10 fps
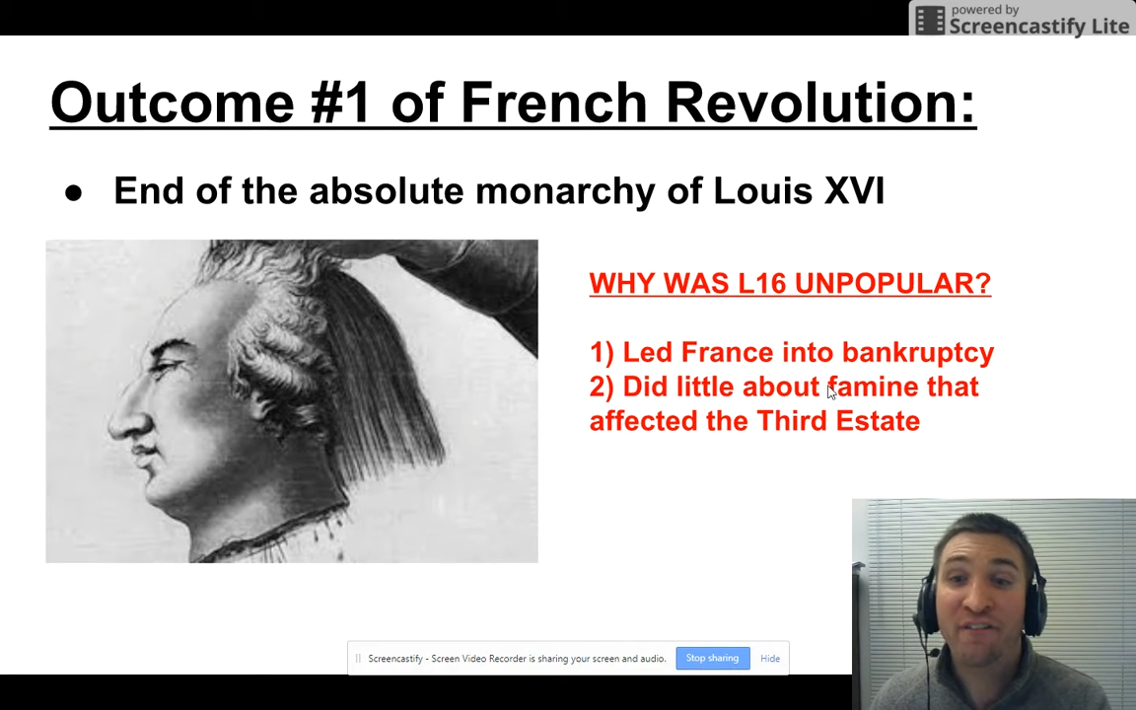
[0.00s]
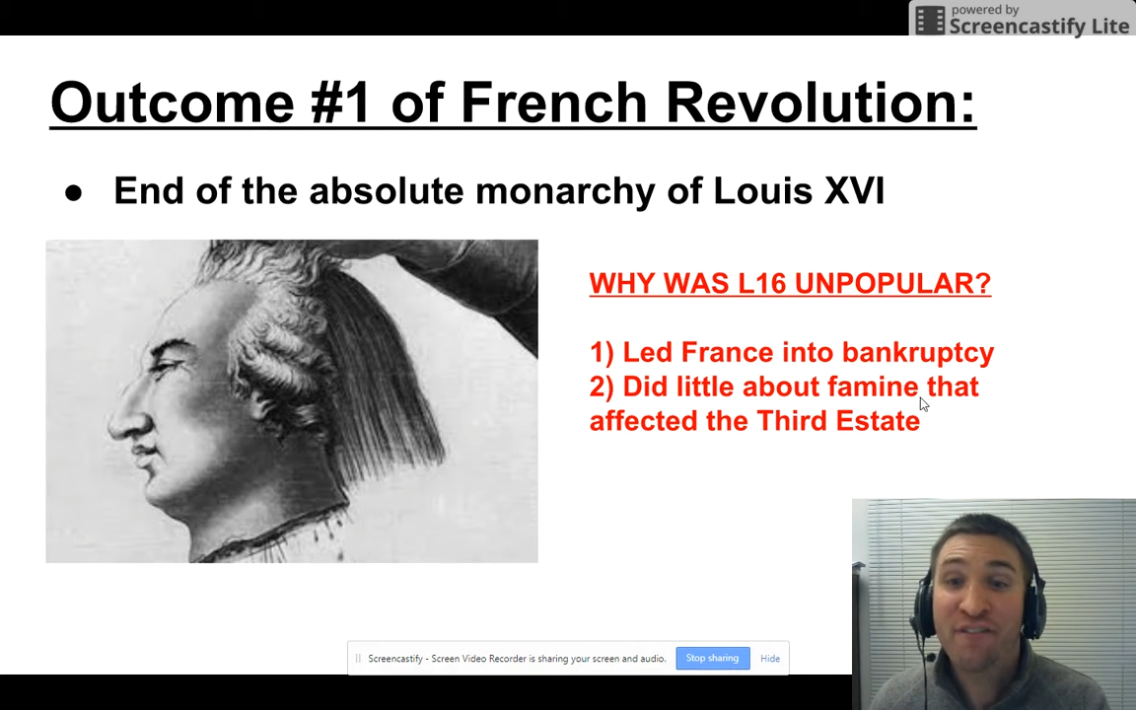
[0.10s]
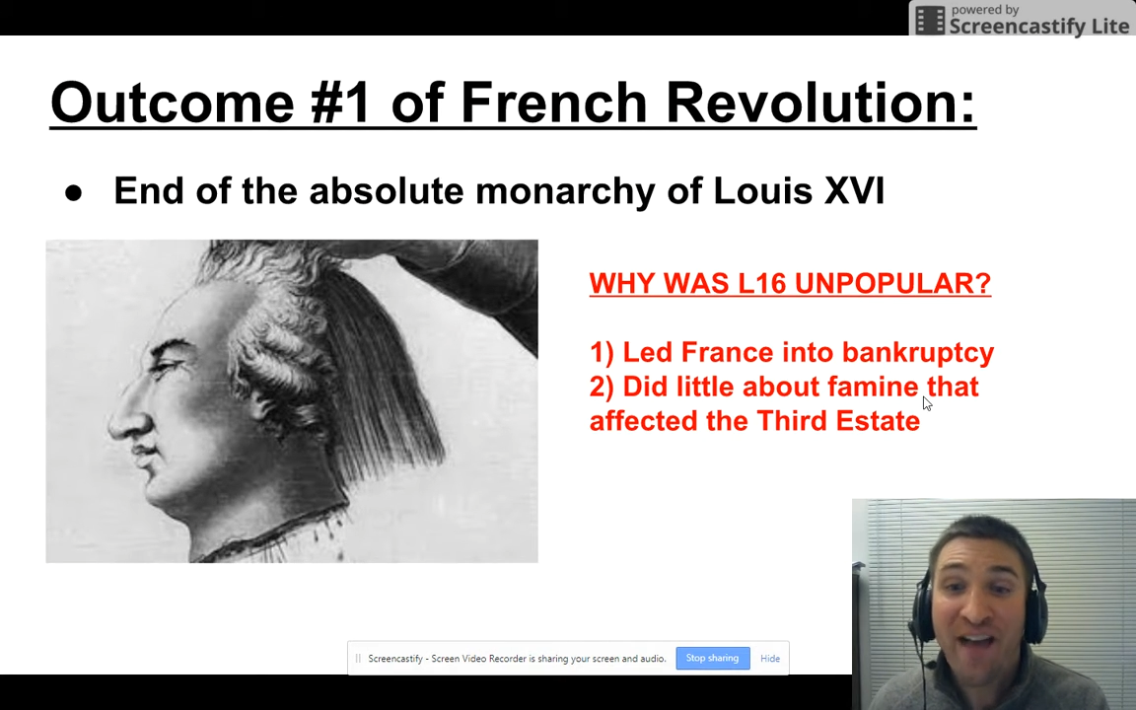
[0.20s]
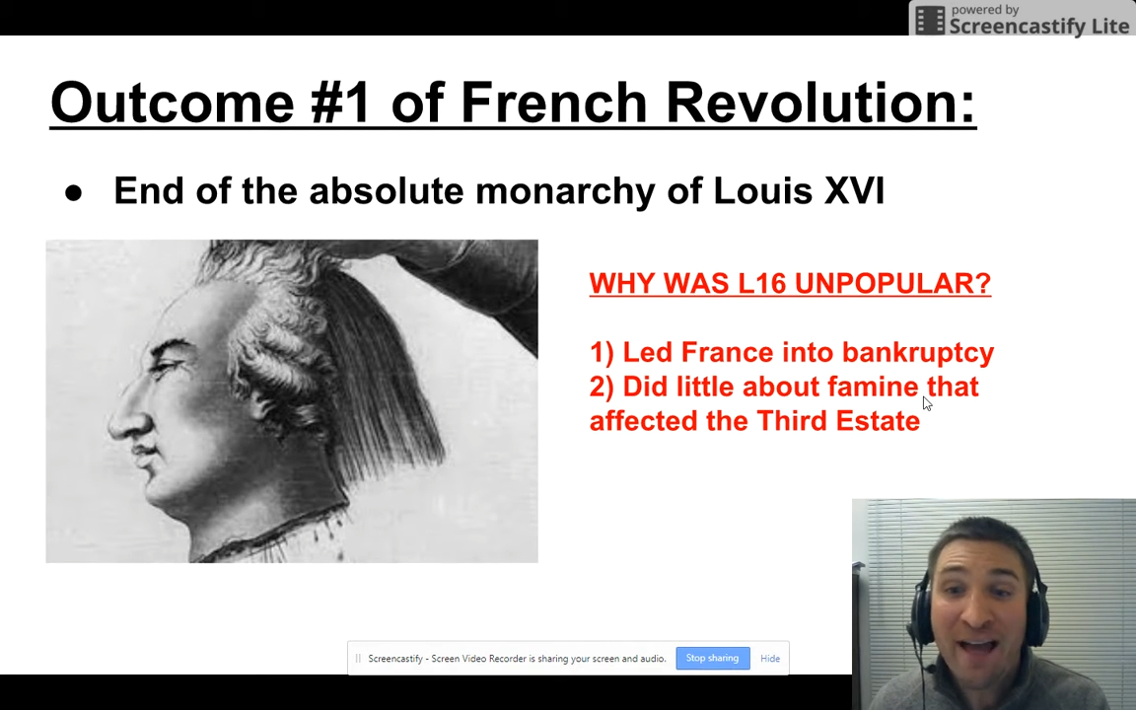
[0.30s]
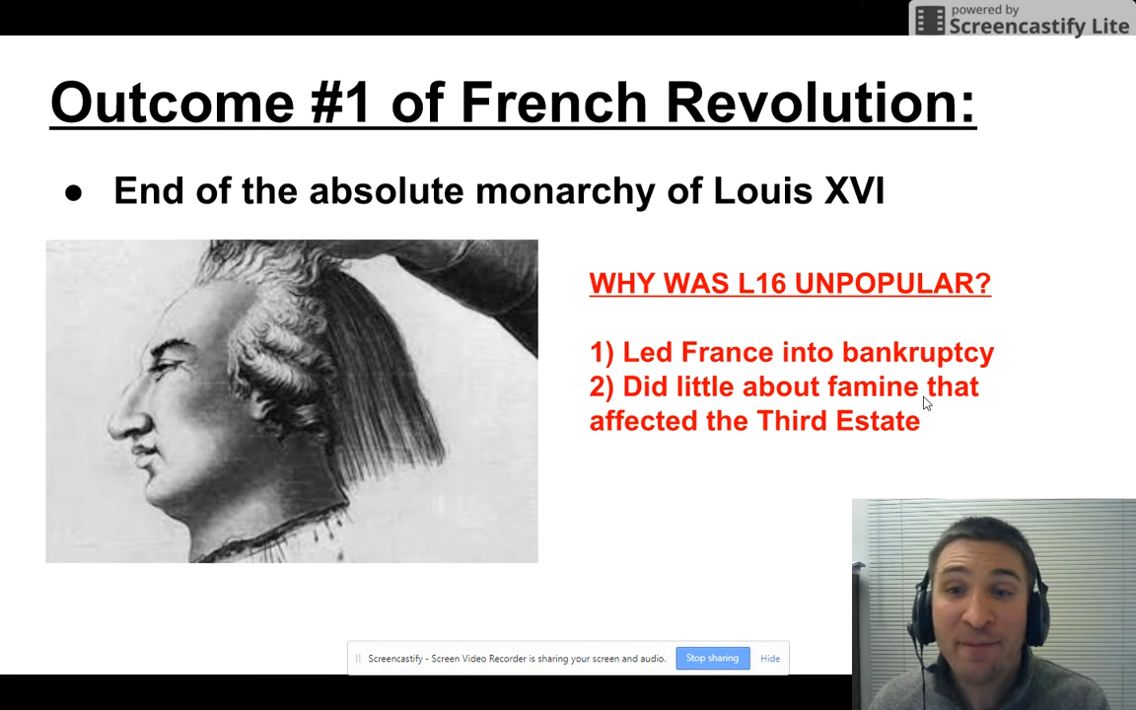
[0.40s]

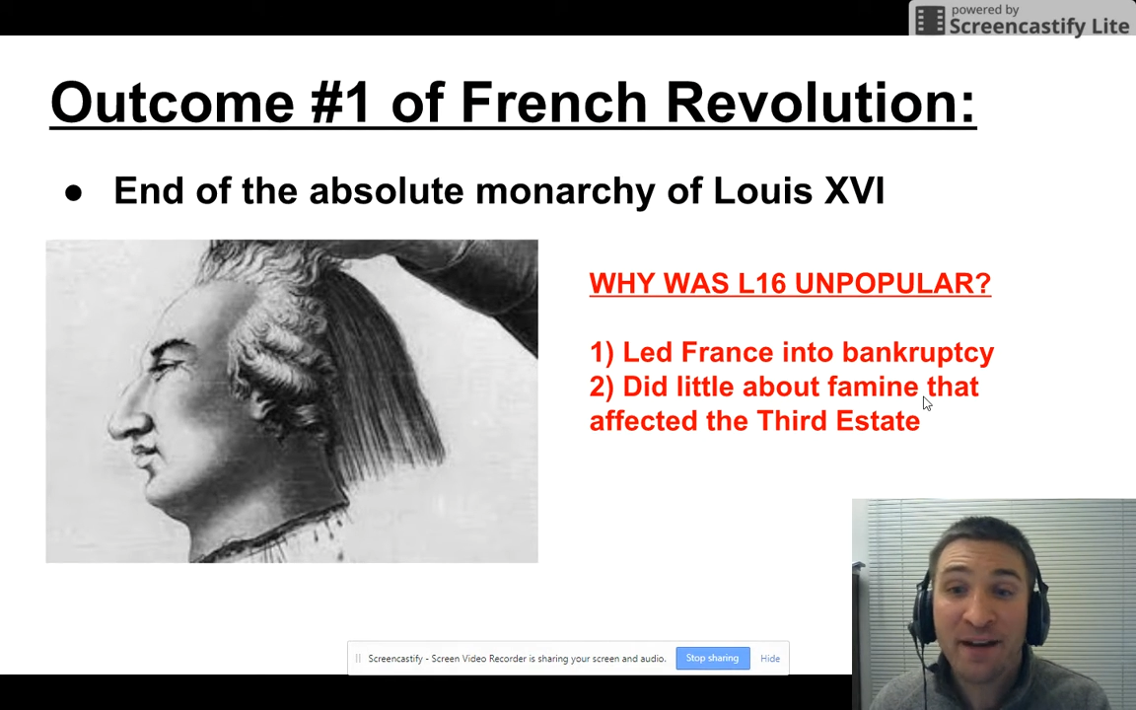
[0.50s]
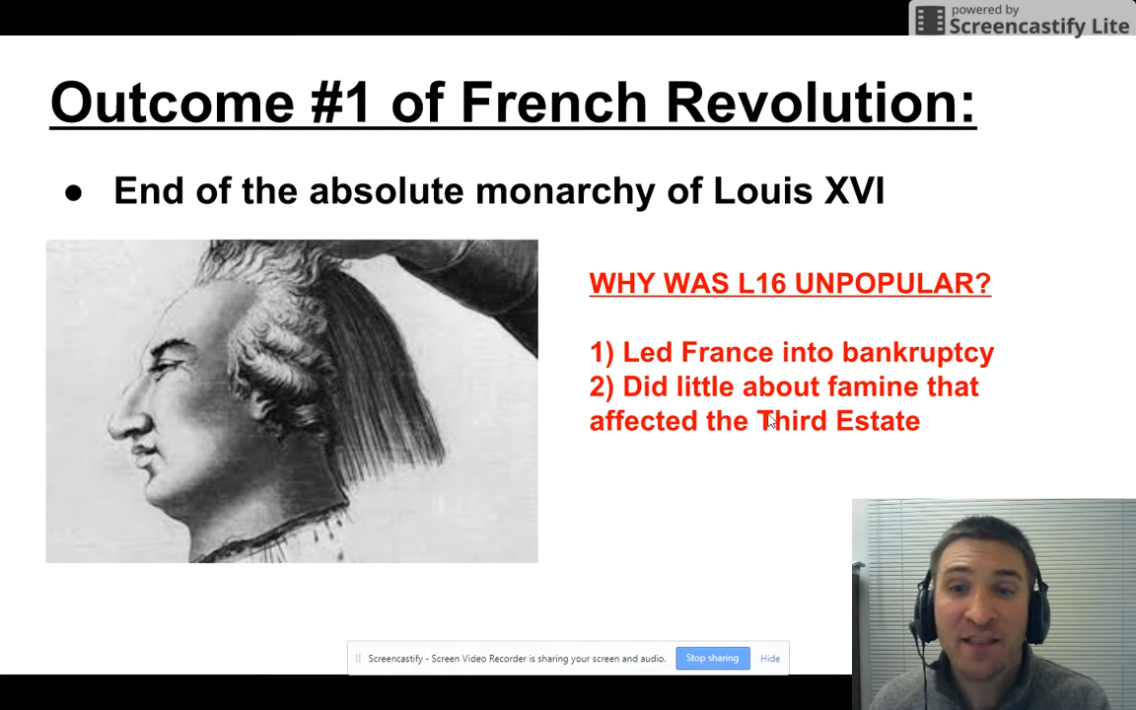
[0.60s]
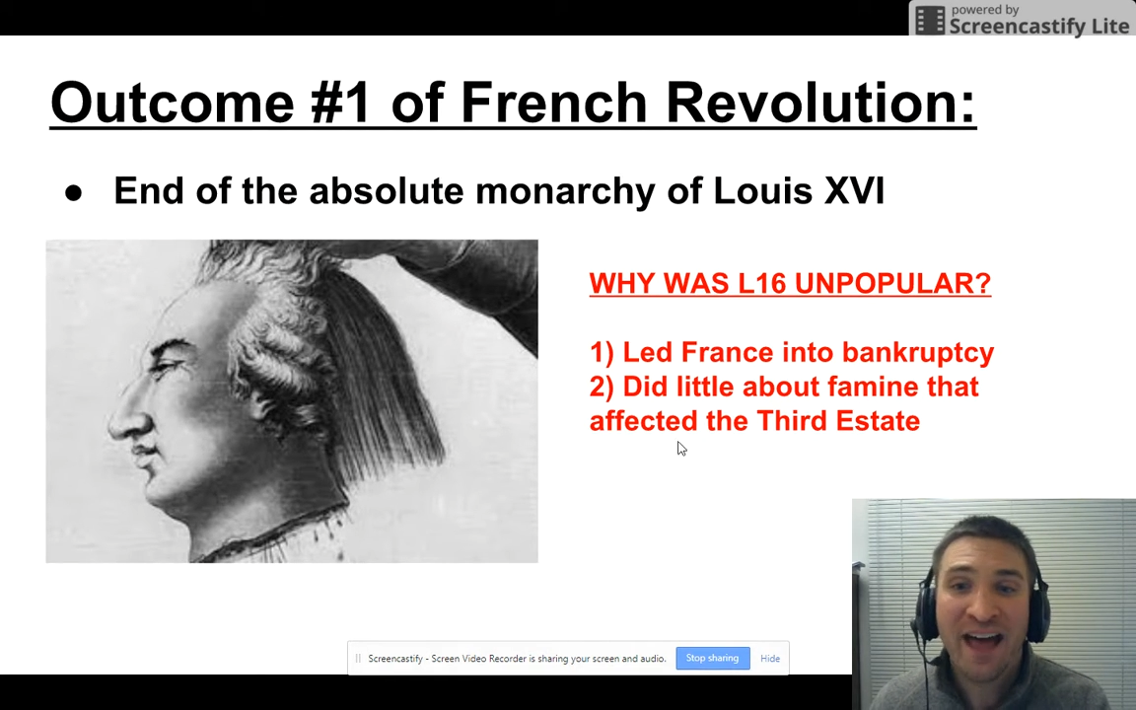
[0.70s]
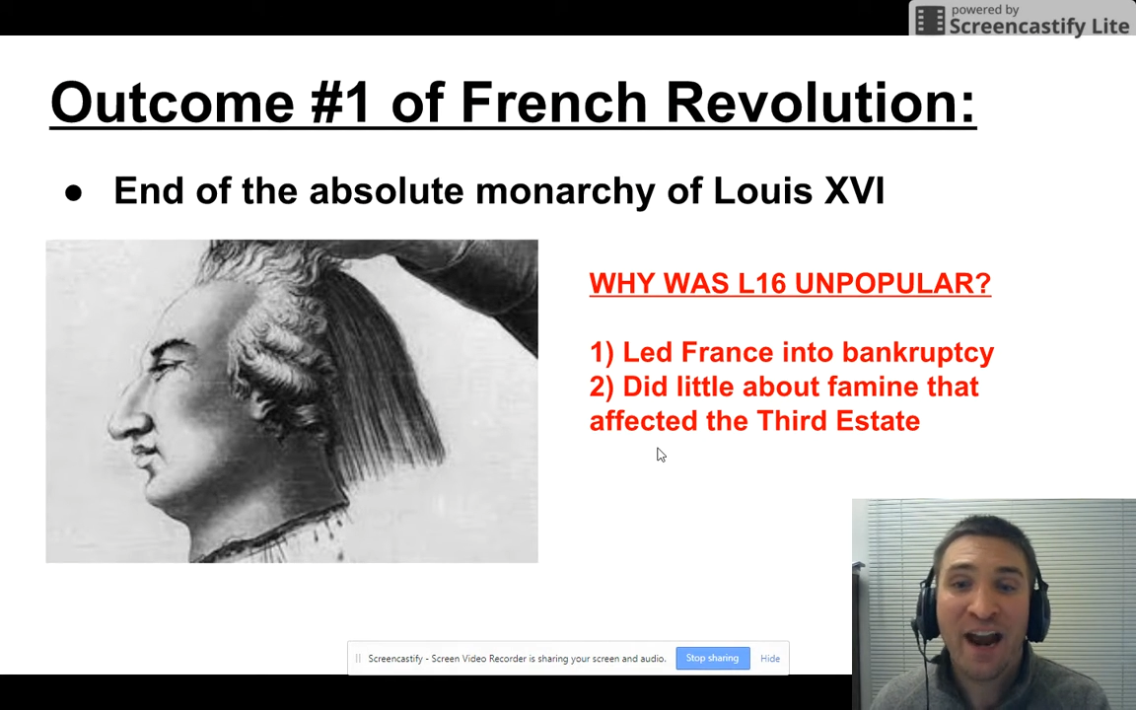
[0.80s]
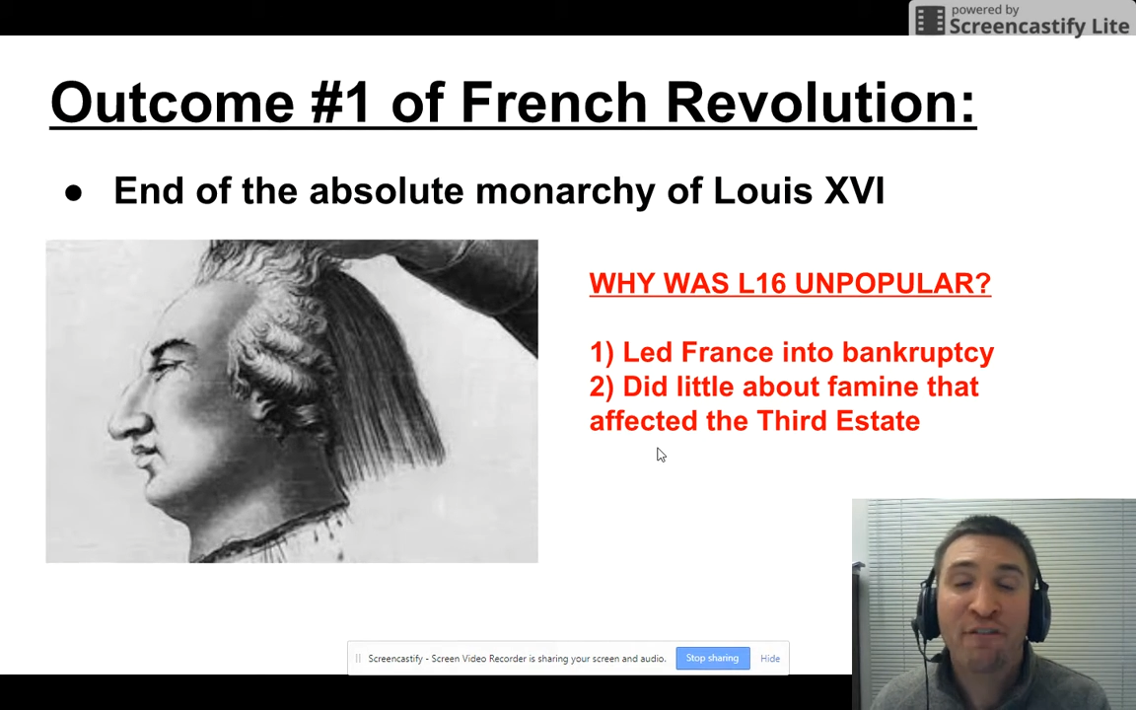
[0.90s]
famine that